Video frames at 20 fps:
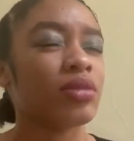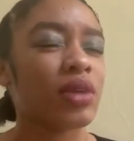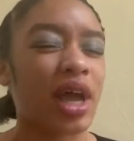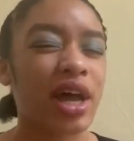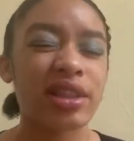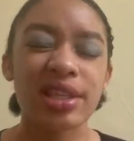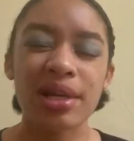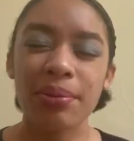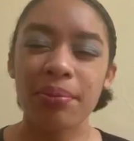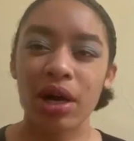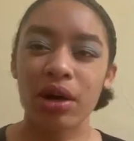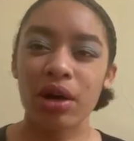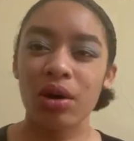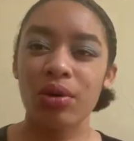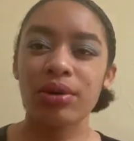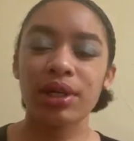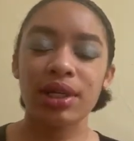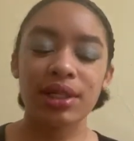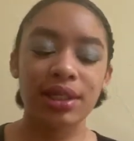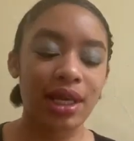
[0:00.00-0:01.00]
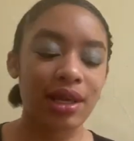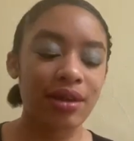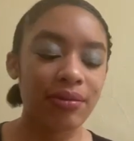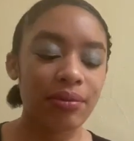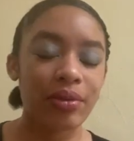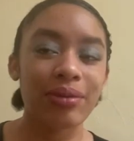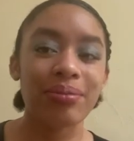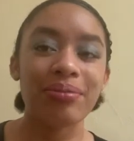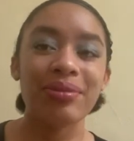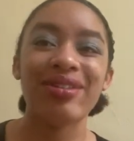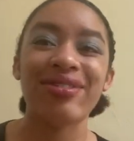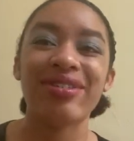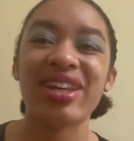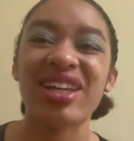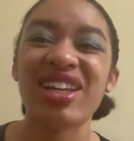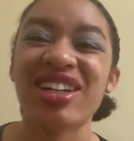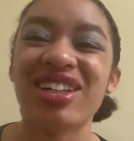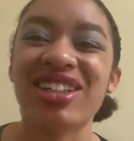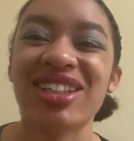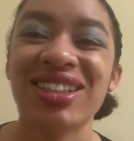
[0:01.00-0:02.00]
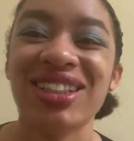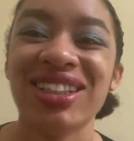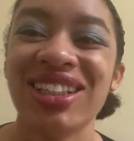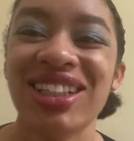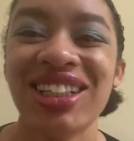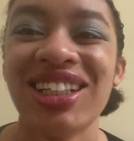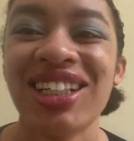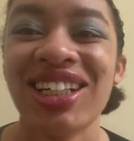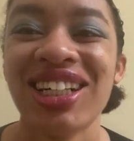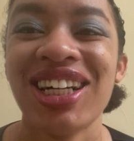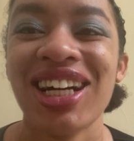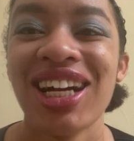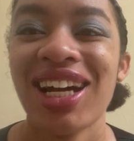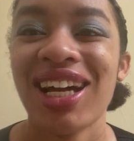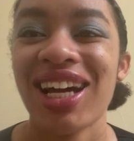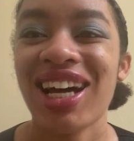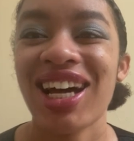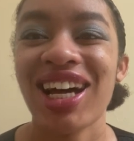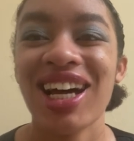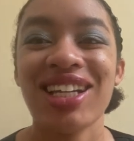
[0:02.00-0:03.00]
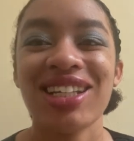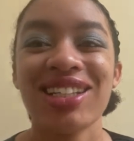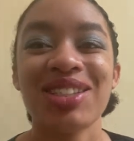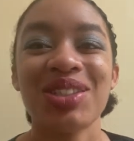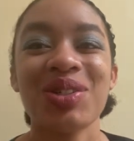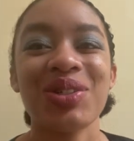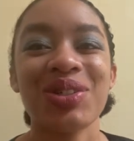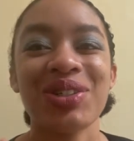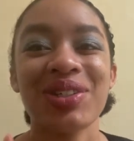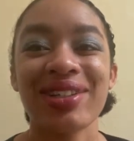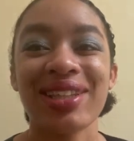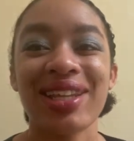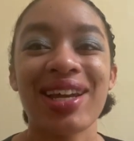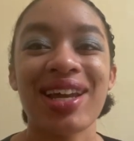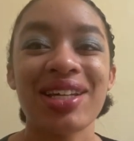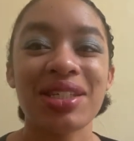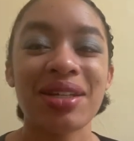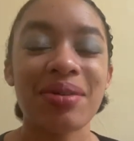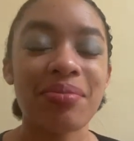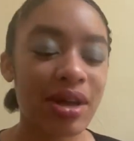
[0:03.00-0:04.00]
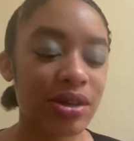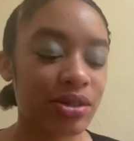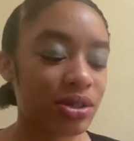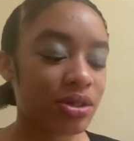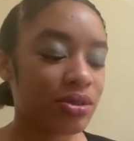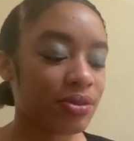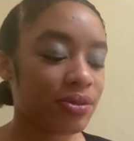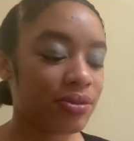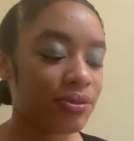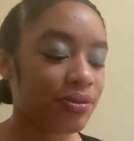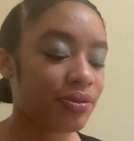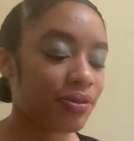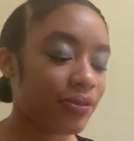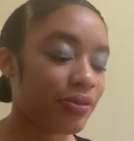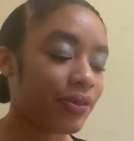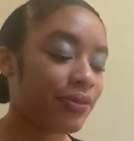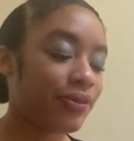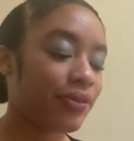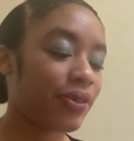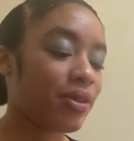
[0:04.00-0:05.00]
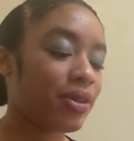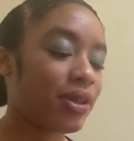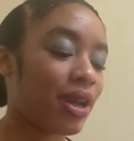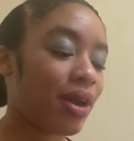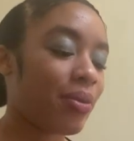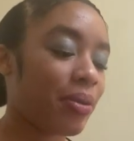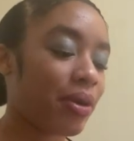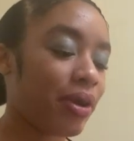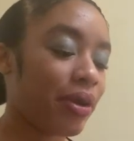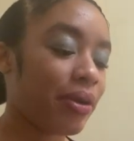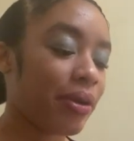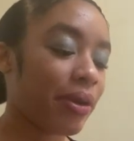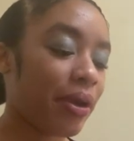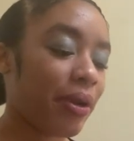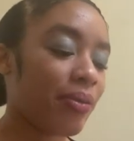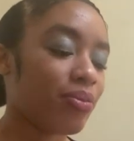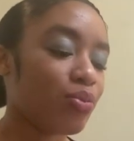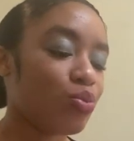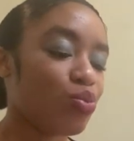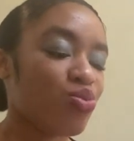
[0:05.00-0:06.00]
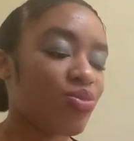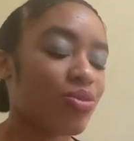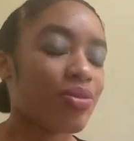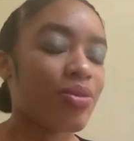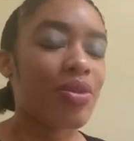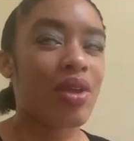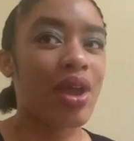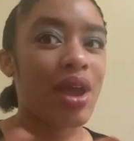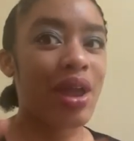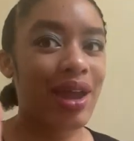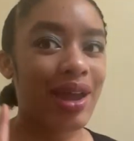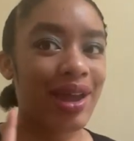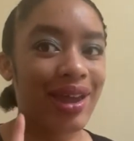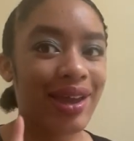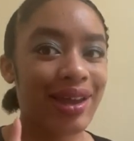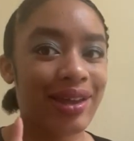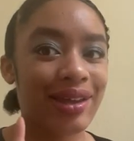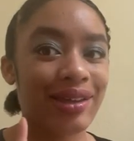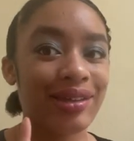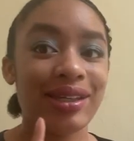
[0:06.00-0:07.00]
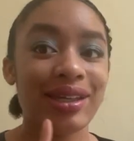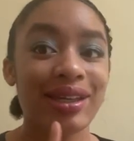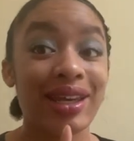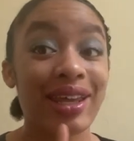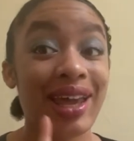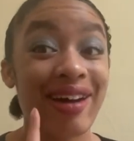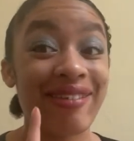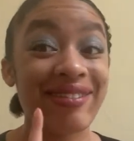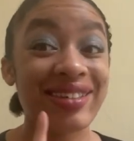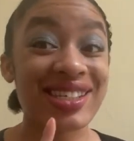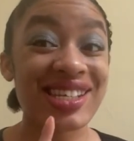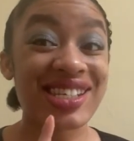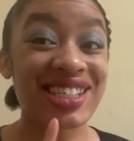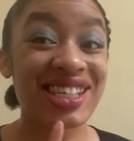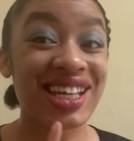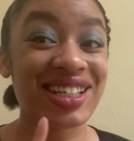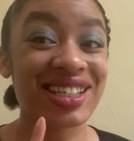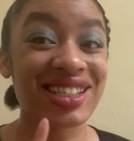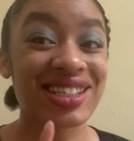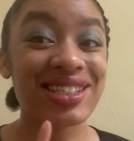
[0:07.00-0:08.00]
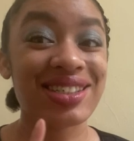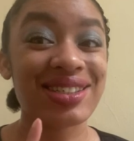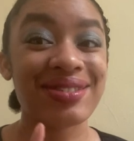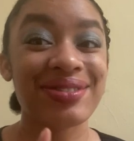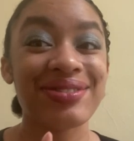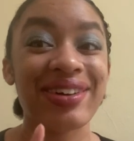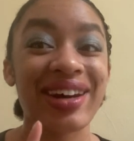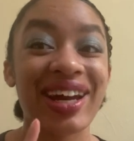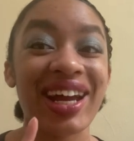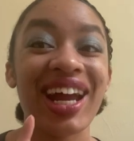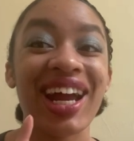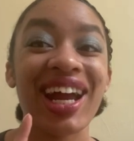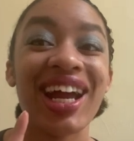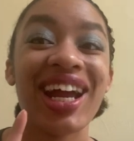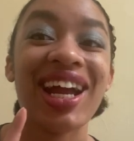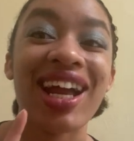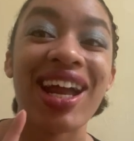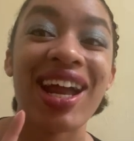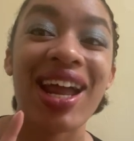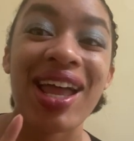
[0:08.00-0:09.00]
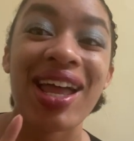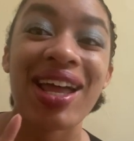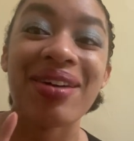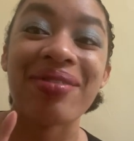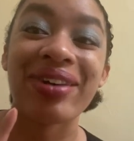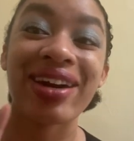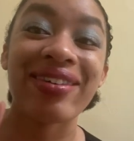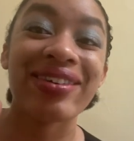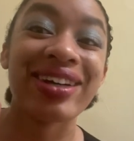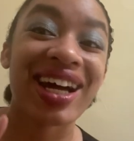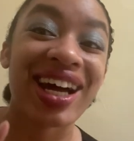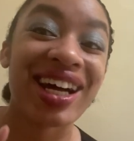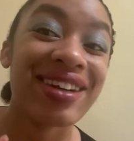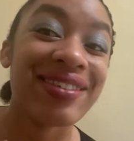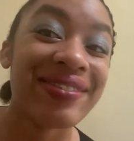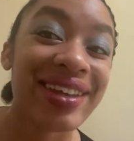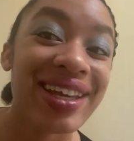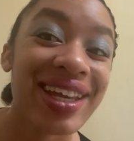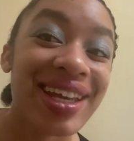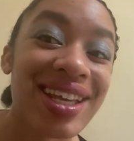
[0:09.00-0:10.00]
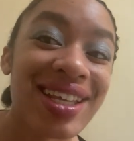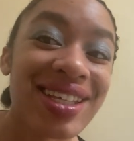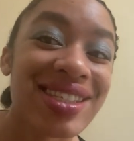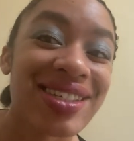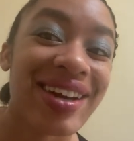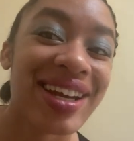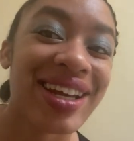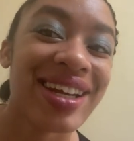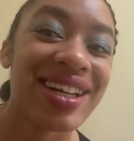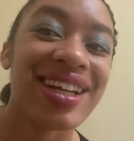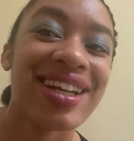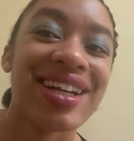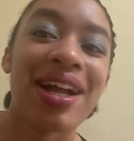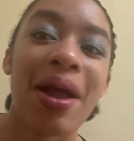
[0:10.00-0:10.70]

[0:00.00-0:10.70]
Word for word: I think my go on a date with me video, I showed y'all that I chipped my tooth from falling at work. And that was the same tooth, right? But I went and got it fixed, right?